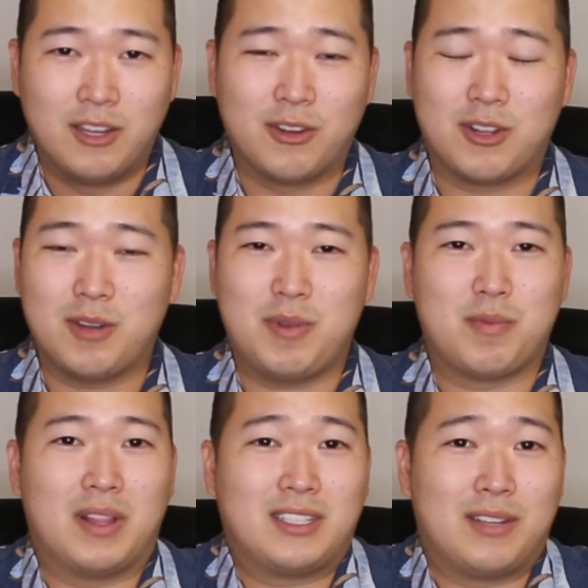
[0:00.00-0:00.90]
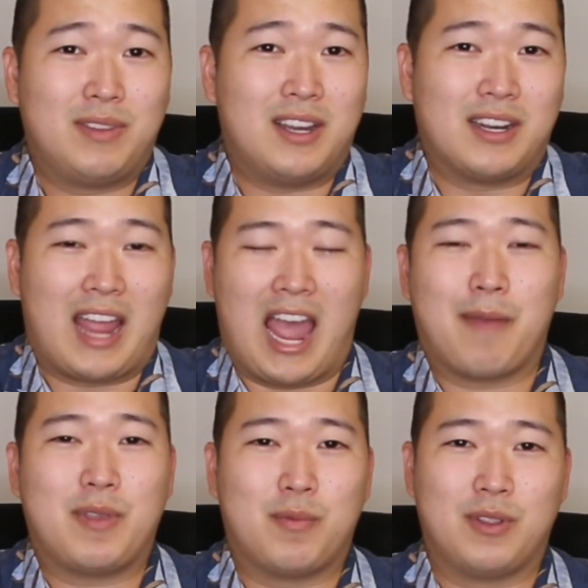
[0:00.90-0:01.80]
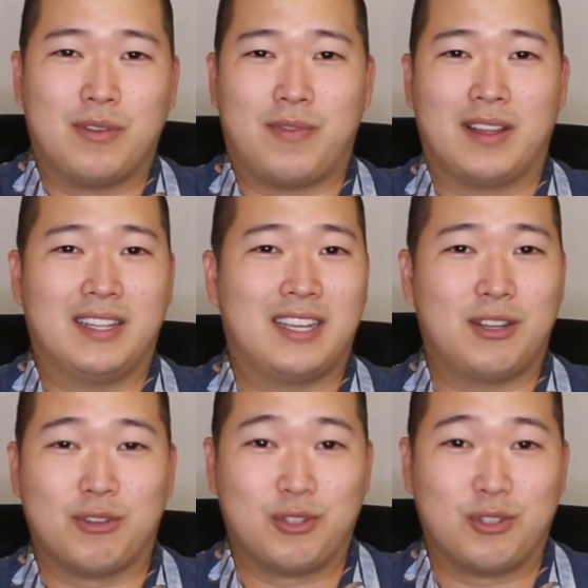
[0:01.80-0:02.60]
you're going to be relatively unhappy when you finally get your